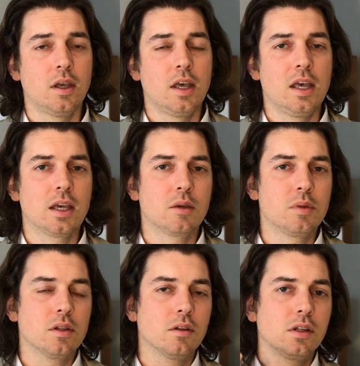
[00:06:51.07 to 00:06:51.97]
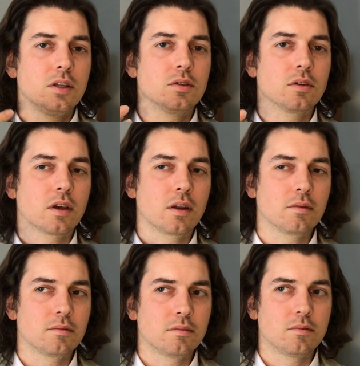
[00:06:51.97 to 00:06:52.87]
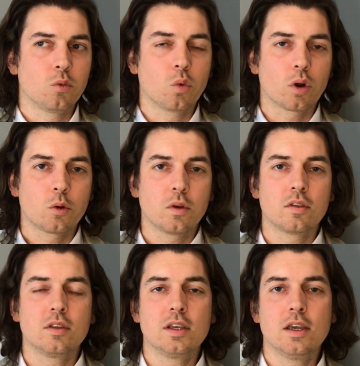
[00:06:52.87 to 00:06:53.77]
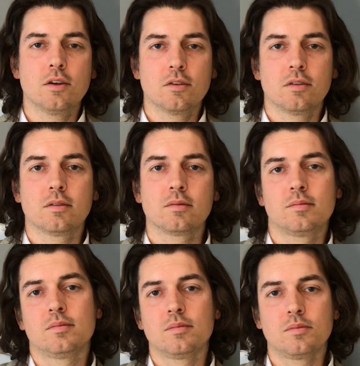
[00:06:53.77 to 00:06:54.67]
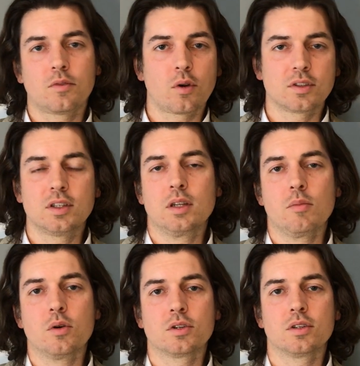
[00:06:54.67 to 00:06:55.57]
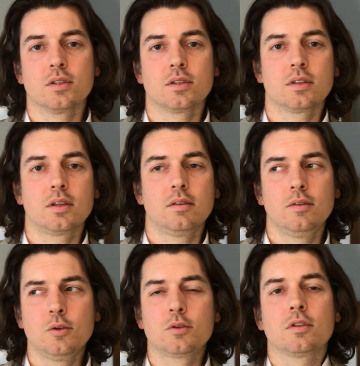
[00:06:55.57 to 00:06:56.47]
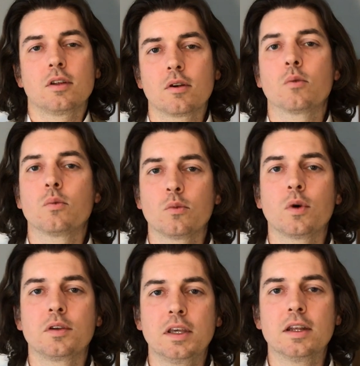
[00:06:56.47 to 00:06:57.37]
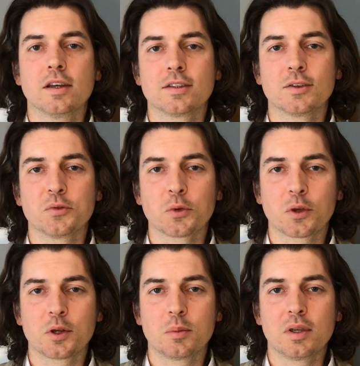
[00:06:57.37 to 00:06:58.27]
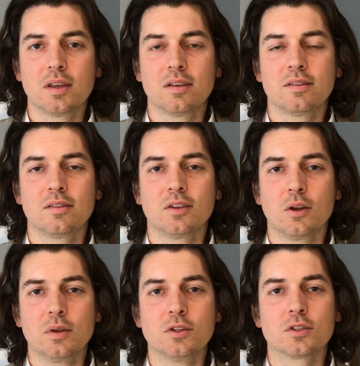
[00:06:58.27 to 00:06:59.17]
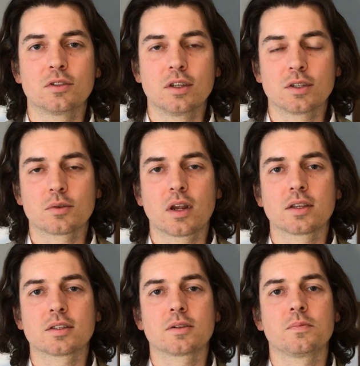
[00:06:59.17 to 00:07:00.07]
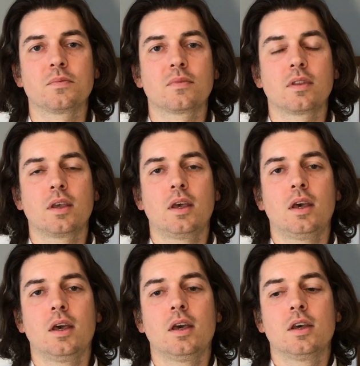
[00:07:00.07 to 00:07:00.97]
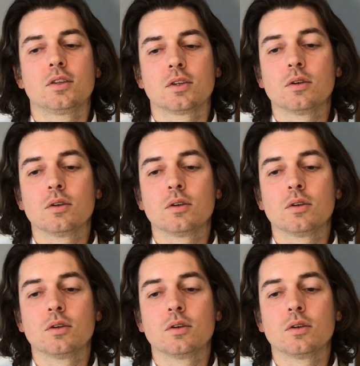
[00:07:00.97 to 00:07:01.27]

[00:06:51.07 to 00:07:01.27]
It can be a little easier to kind of work with the inner thoughts and emotions that usually are what get us if we're going to be, in distress. So